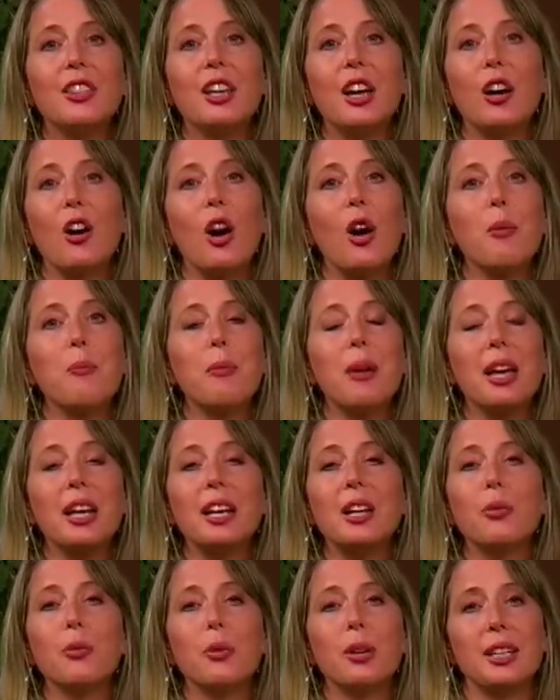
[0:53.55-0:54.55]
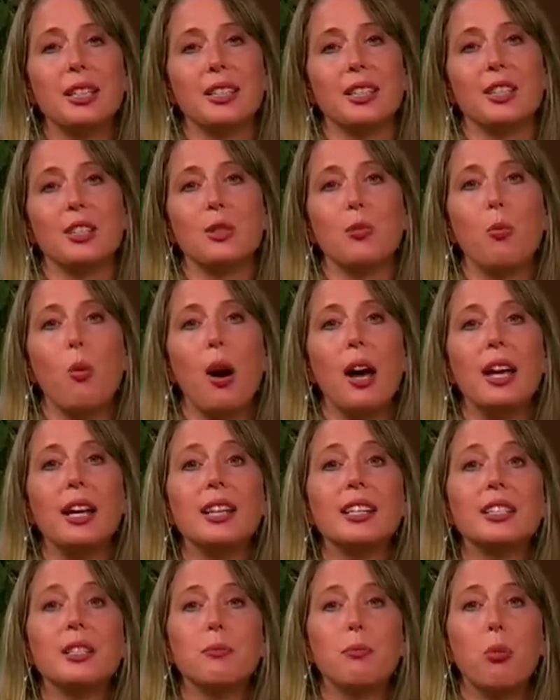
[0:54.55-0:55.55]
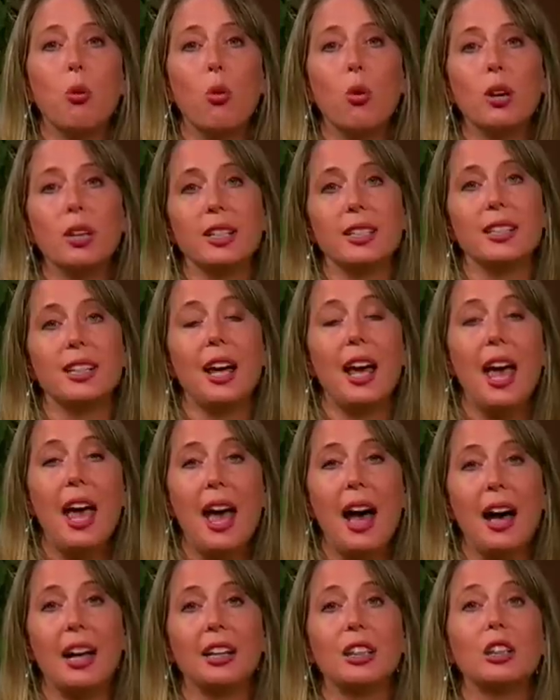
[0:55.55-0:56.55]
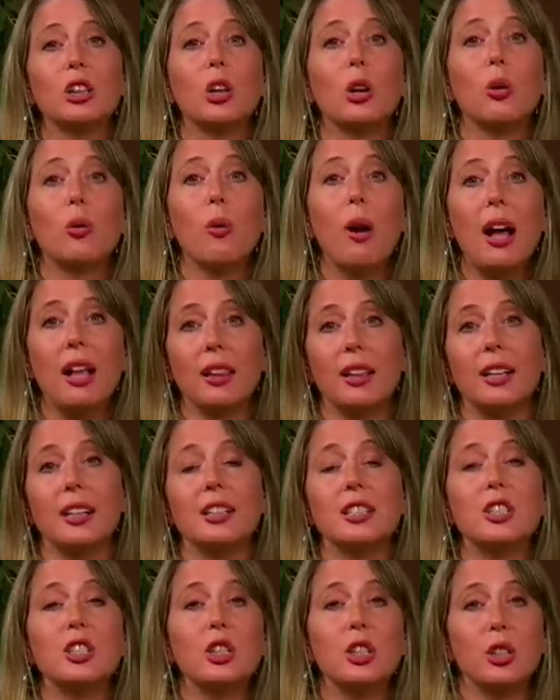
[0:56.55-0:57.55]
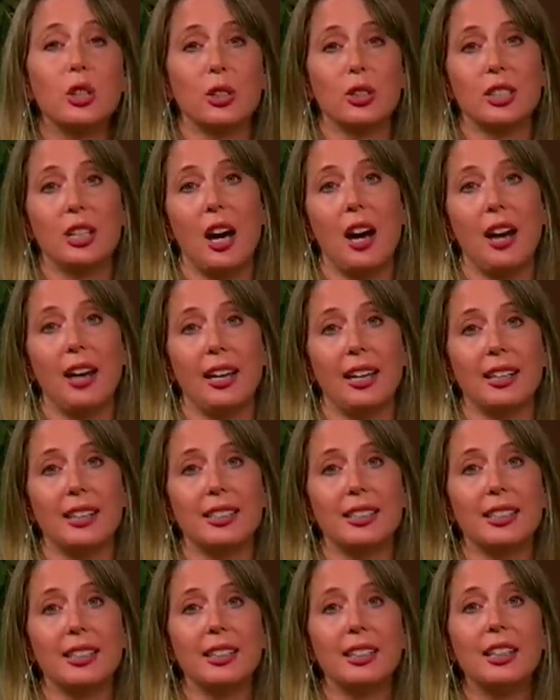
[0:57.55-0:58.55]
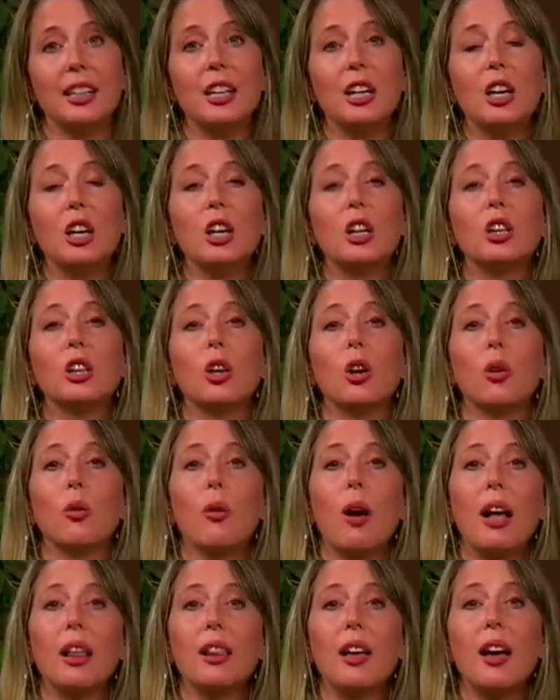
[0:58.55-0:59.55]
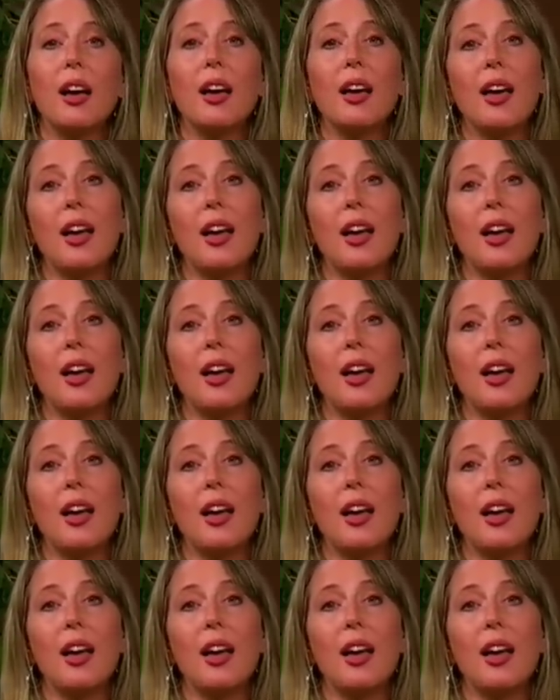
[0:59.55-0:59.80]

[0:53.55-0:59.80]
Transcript: There are many reasons why it is important to add chlorella to your diet. Chlorella